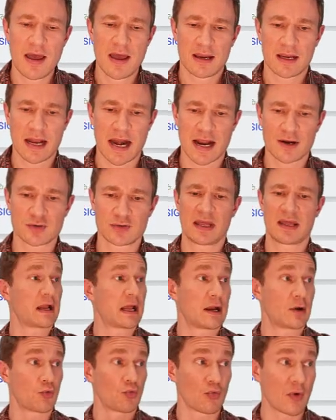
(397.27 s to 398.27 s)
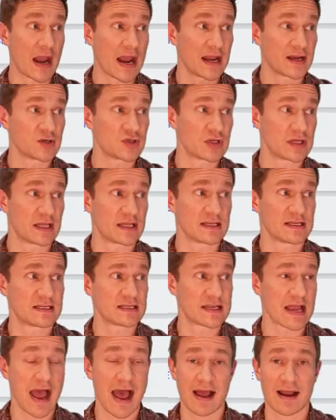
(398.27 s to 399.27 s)
can actually be arranged in the
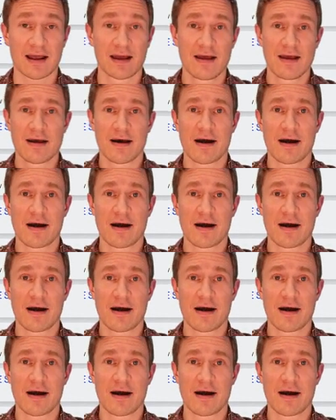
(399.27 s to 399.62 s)
stack.